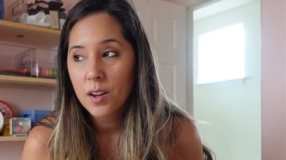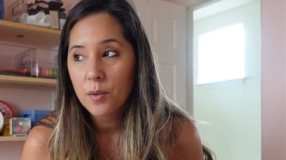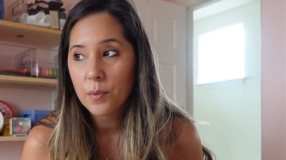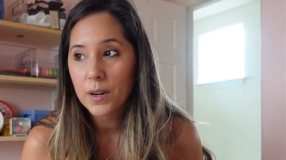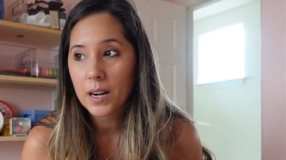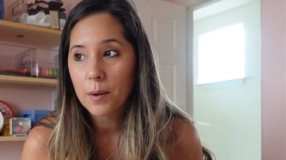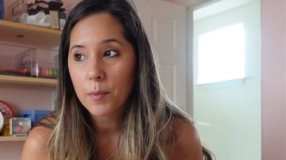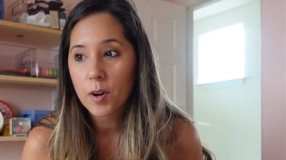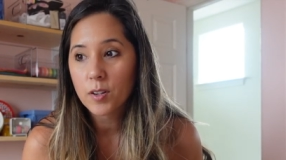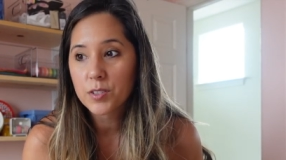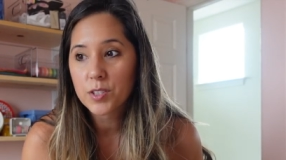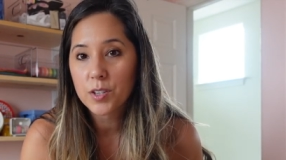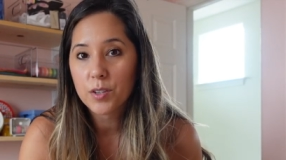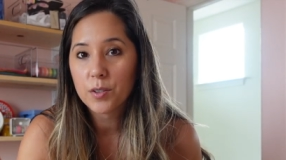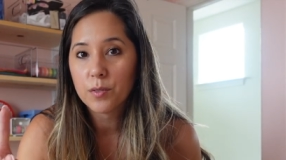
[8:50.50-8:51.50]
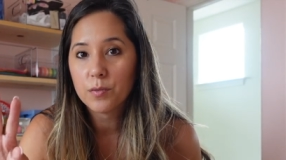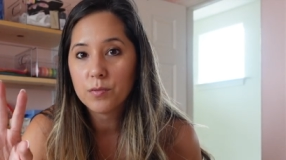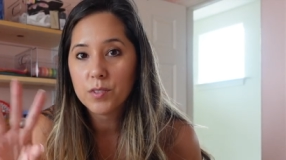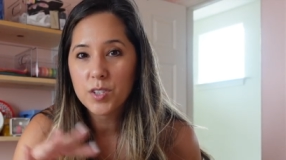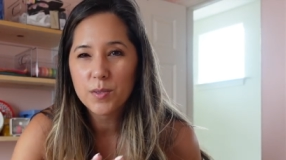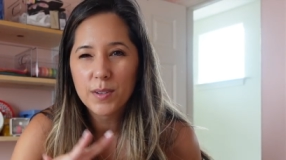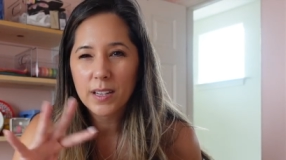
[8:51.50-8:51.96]
when I'm also
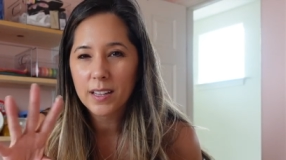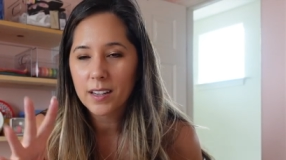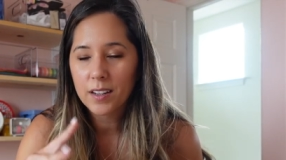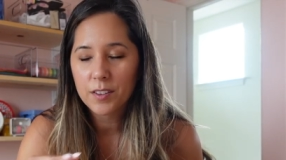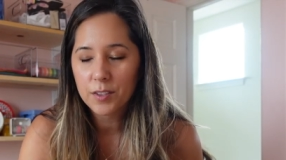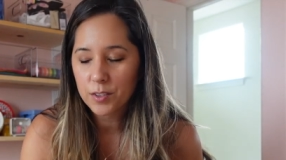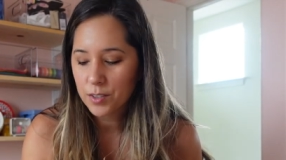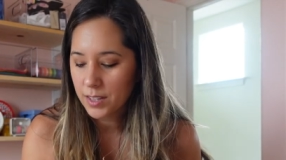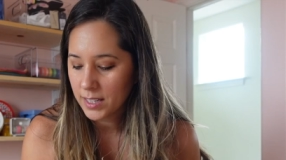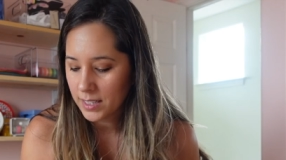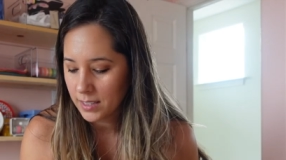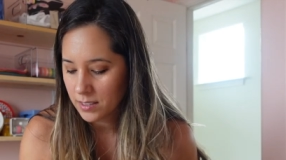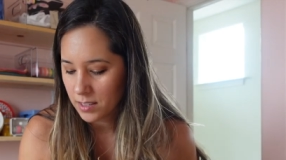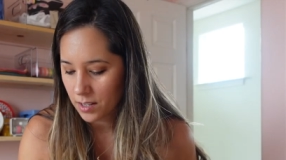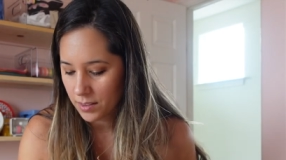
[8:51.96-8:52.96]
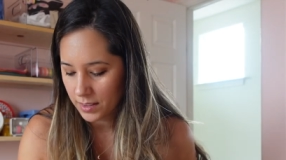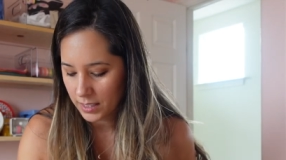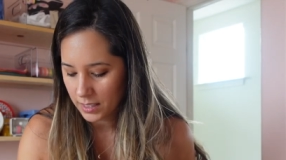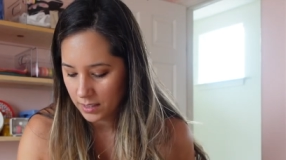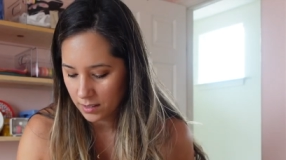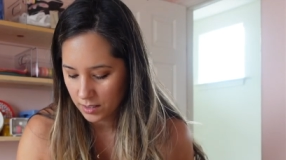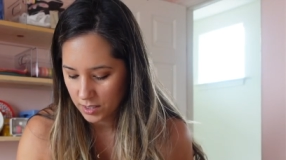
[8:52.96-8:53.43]
doing like other things on
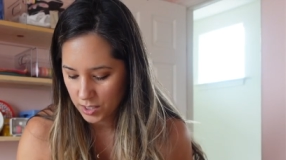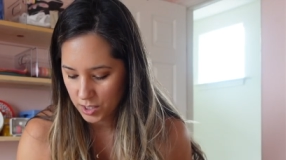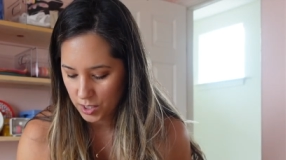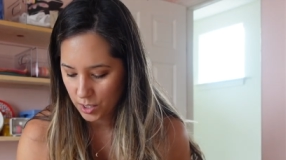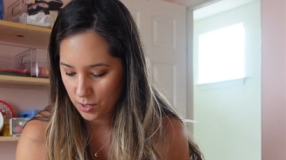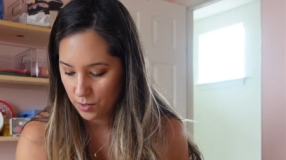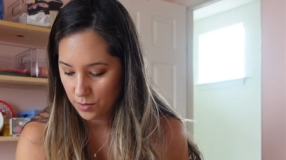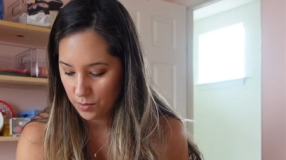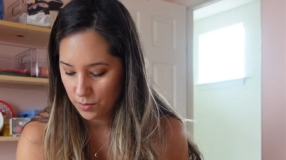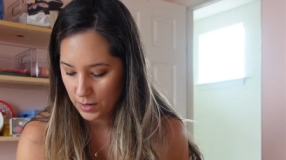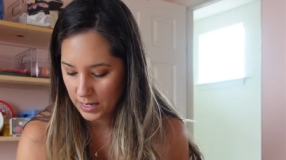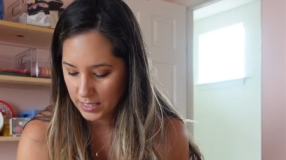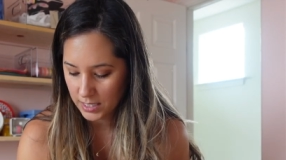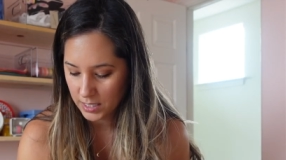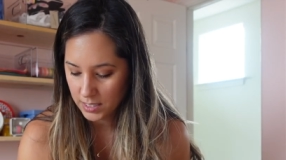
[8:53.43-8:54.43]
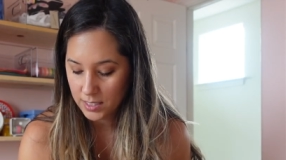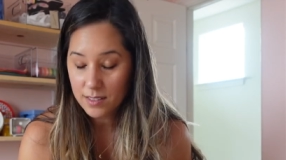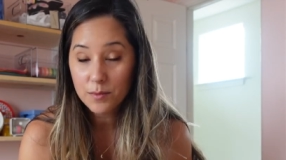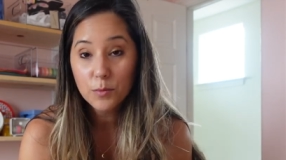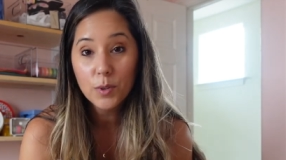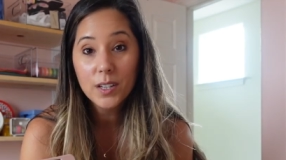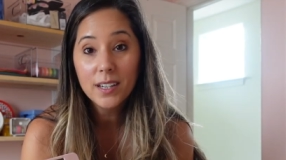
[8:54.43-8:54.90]
there and so I just
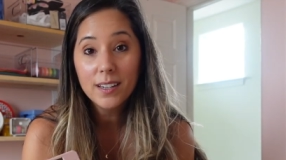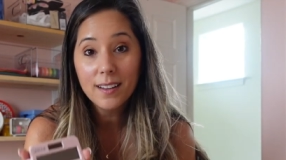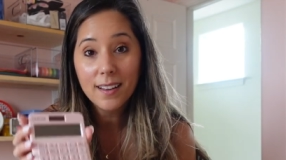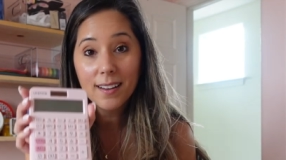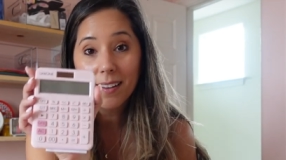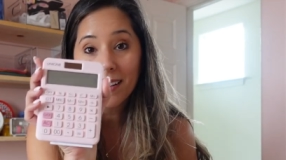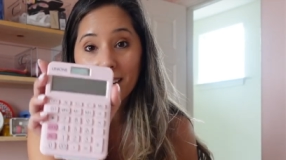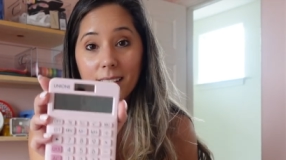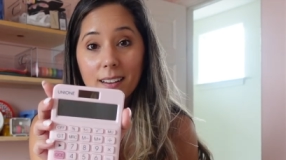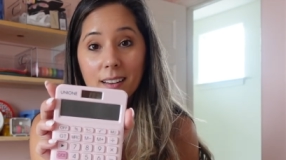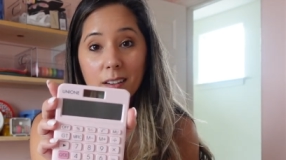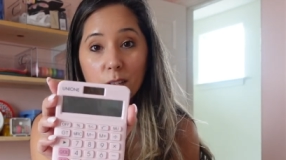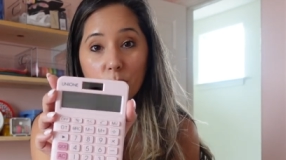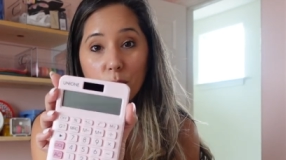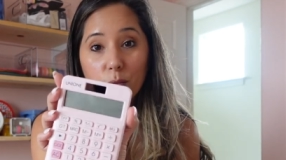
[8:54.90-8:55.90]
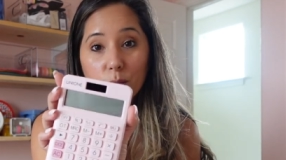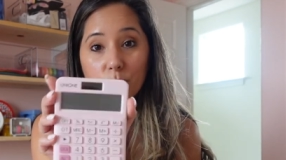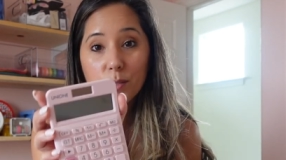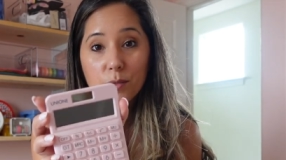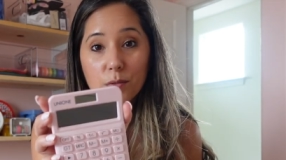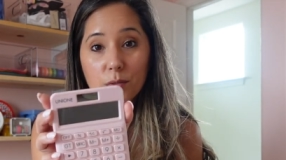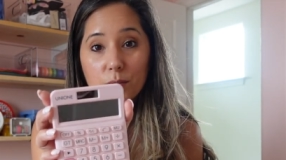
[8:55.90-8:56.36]
wanted like an old
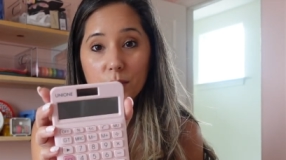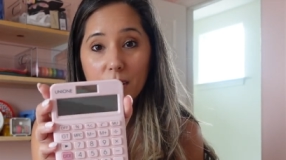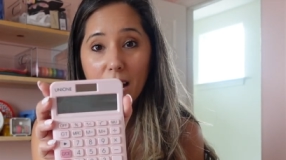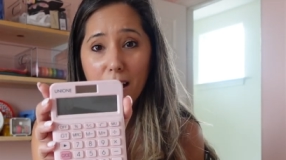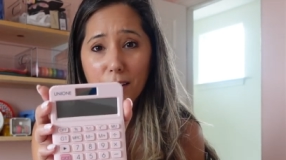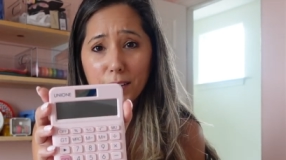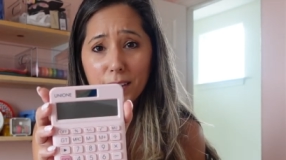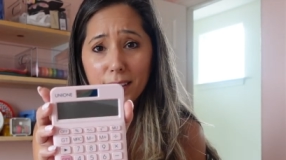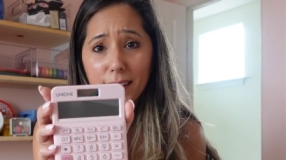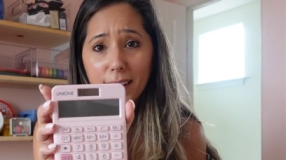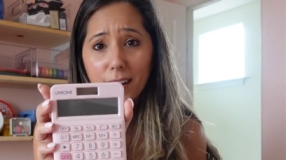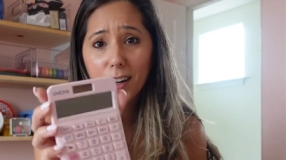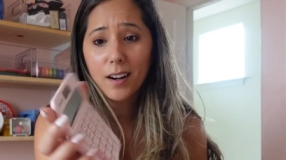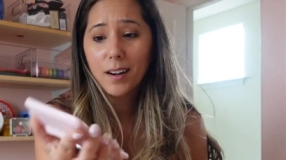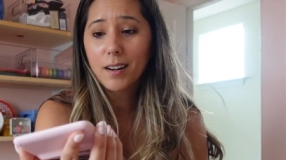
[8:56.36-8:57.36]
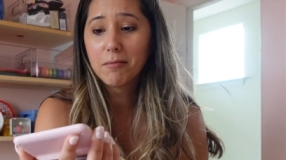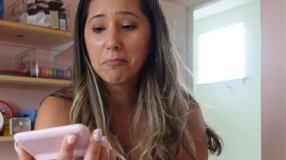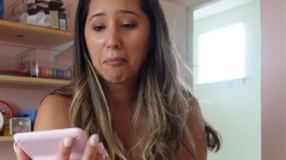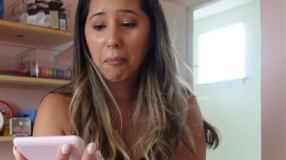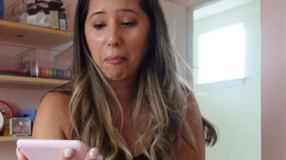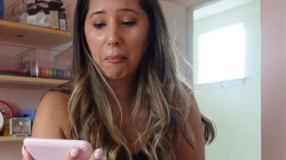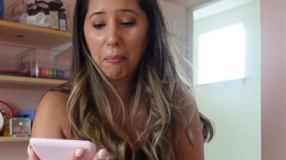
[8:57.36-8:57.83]
school calculator
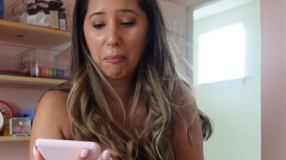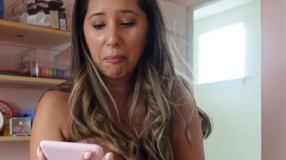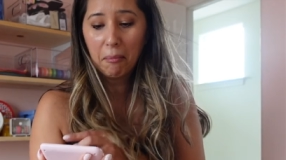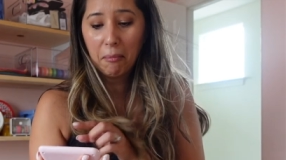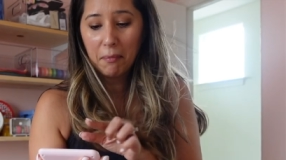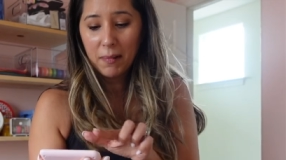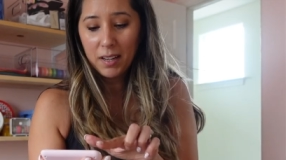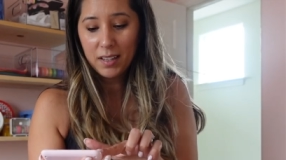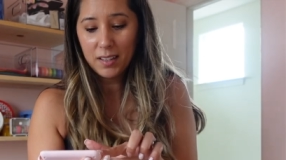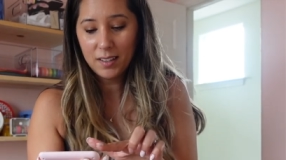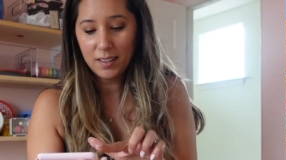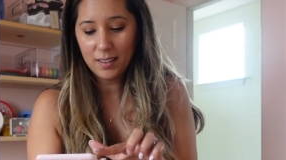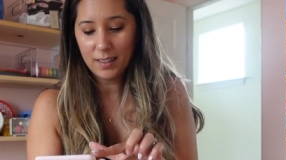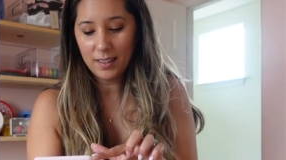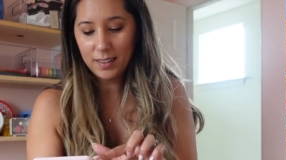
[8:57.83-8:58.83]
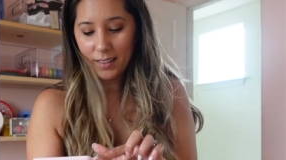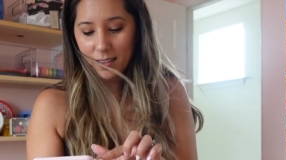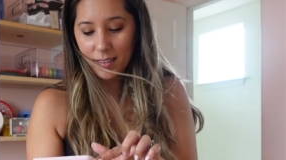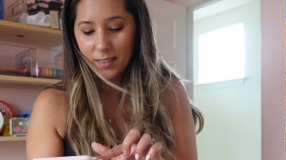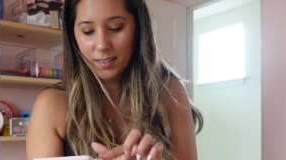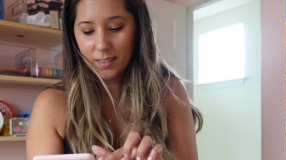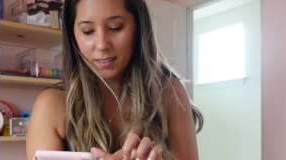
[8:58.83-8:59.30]

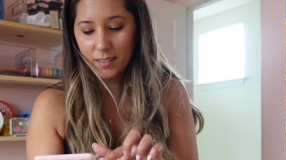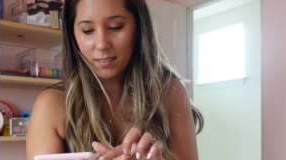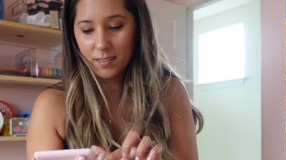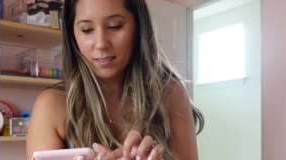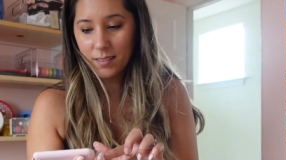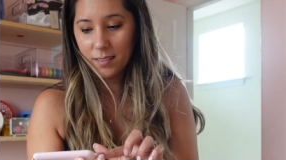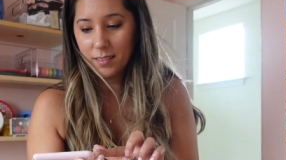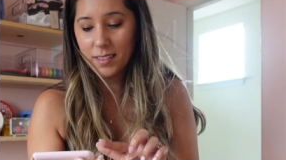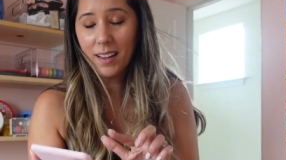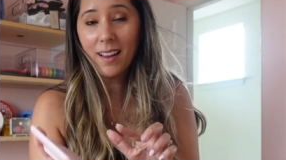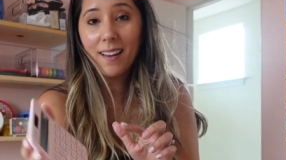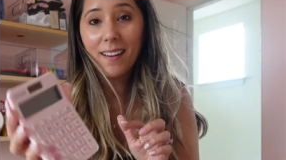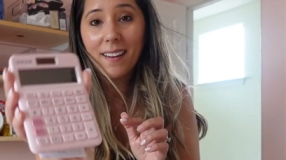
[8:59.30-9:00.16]
and yeah,